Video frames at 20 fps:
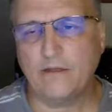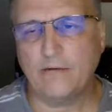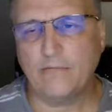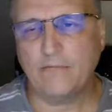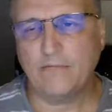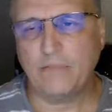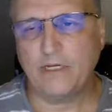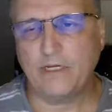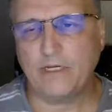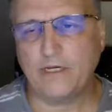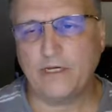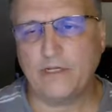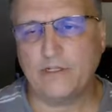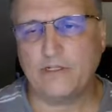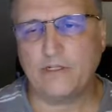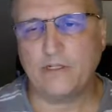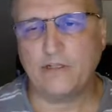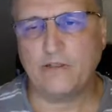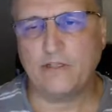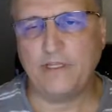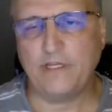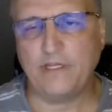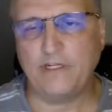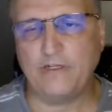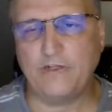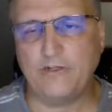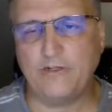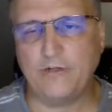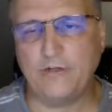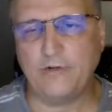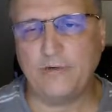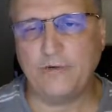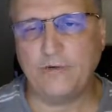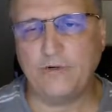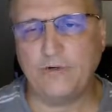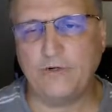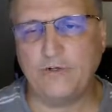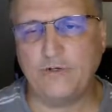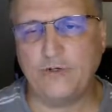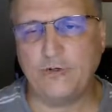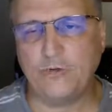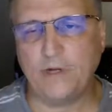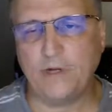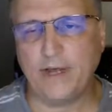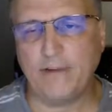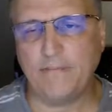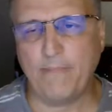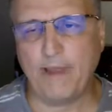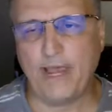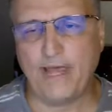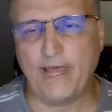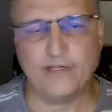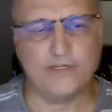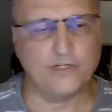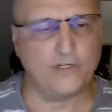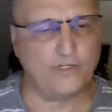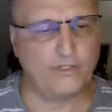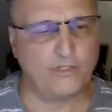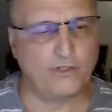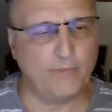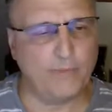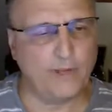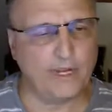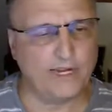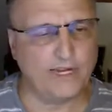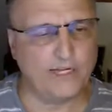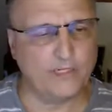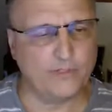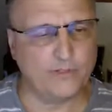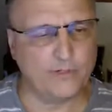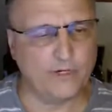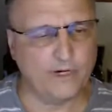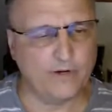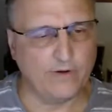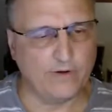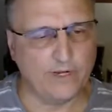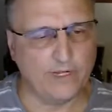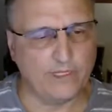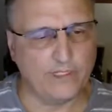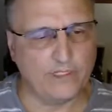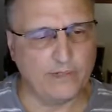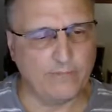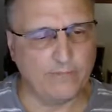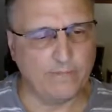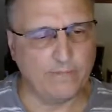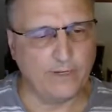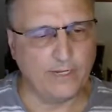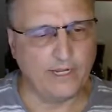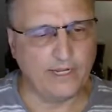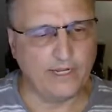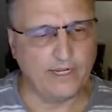because these two do not match. And so my answer here ends up being